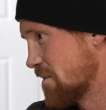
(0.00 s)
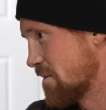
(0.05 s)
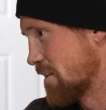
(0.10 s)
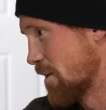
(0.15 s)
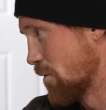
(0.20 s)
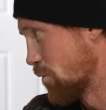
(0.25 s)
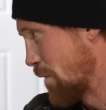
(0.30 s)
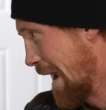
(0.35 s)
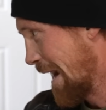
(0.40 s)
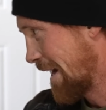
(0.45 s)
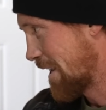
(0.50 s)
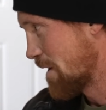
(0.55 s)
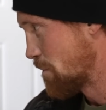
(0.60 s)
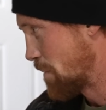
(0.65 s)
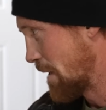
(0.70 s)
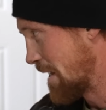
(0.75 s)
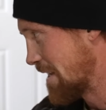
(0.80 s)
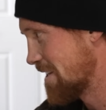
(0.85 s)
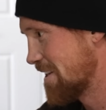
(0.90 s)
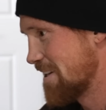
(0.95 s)
the rack and
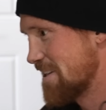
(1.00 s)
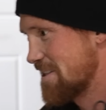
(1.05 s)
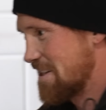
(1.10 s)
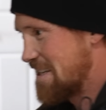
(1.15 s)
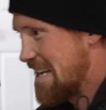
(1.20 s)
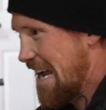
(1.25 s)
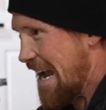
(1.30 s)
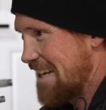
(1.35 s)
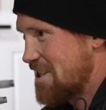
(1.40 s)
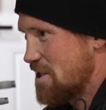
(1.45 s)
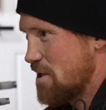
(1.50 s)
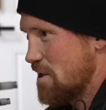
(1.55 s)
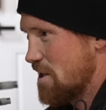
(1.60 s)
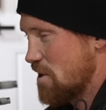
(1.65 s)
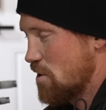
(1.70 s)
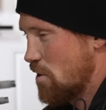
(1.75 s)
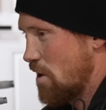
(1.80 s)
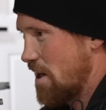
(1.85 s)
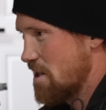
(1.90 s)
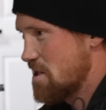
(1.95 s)
pinion is attached to this
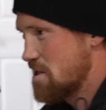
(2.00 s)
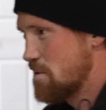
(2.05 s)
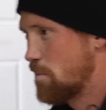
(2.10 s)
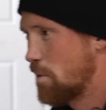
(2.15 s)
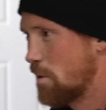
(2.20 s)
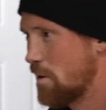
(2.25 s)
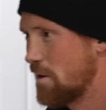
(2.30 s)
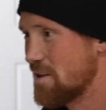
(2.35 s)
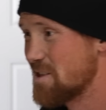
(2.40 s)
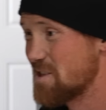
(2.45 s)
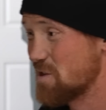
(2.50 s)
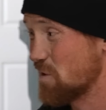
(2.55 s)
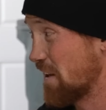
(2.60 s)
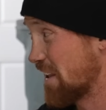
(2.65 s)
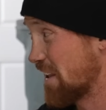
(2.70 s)
cross support. And so